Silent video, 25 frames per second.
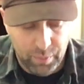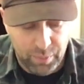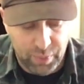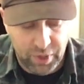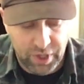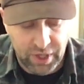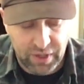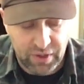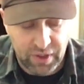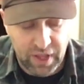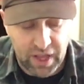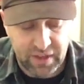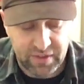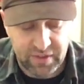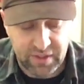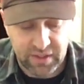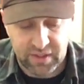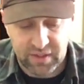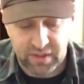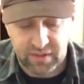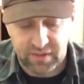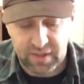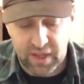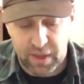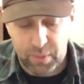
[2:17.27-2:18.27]
pretty
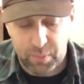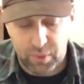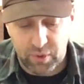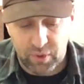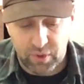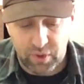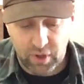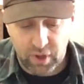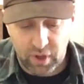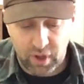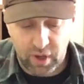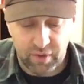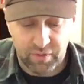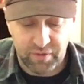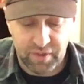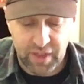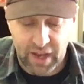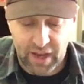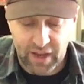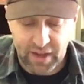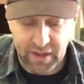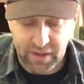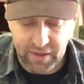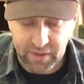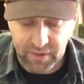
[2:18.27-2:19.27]
classic example of
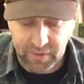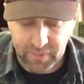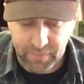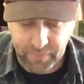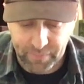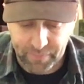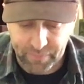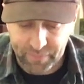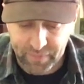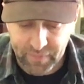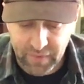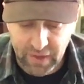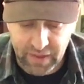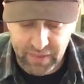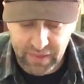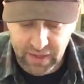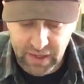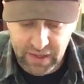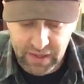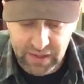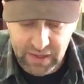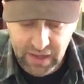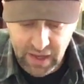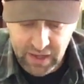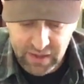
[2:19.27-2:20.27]
that. And
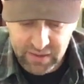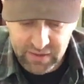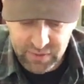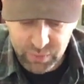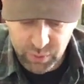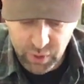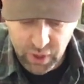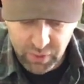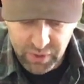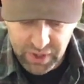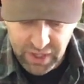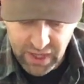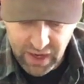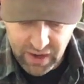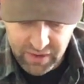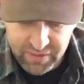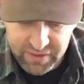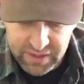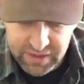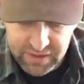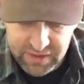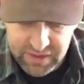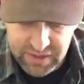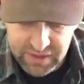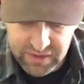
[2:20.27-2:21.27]
then next what we have
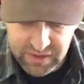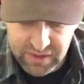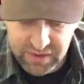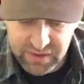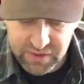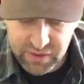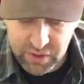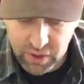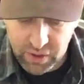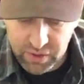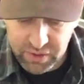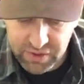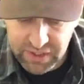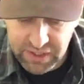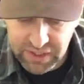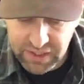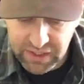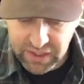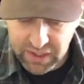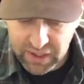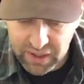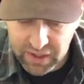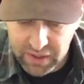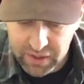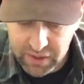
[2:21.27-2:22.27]
is, this is called
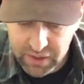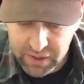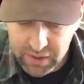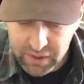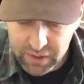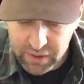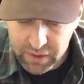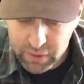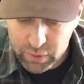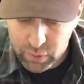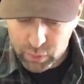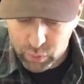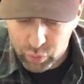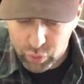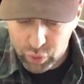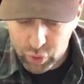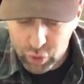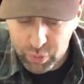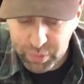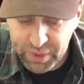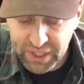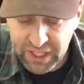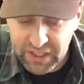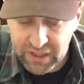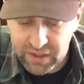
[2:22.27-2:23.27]
the
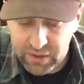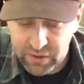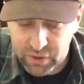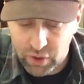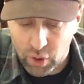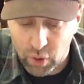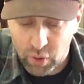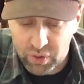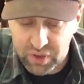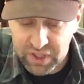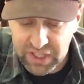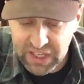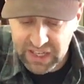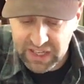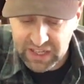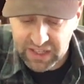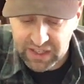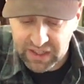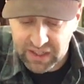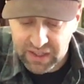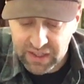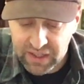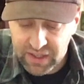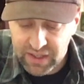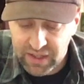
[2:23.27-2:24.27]
Ruby Dong Ding.
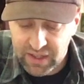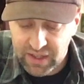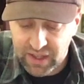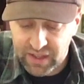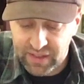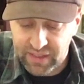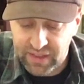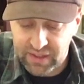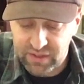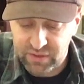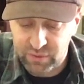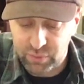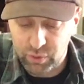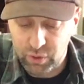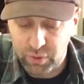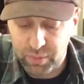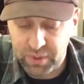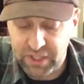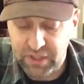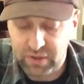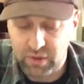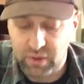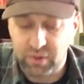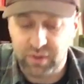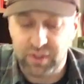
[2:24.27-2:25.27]
And this
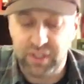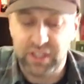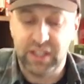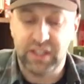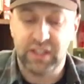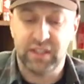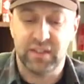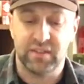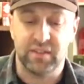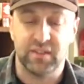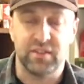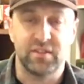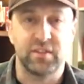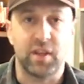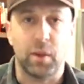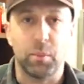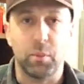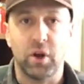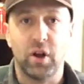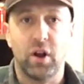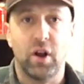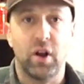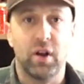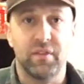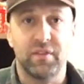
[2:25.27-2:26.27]
Ruby Dong Ding is a
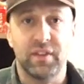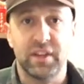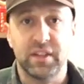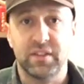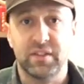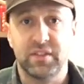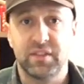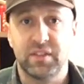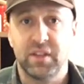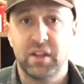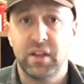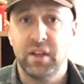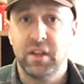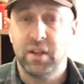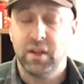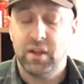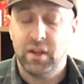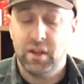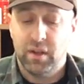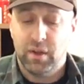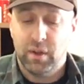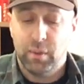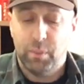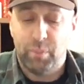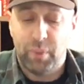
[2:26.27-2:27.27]
summer harvest,
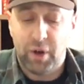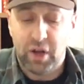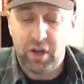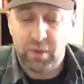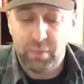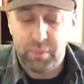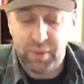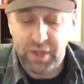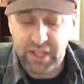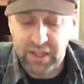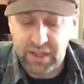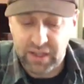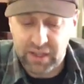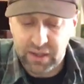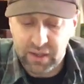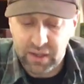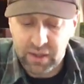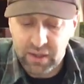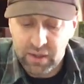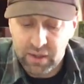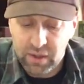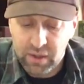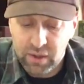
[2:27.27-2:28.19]
bug bitten,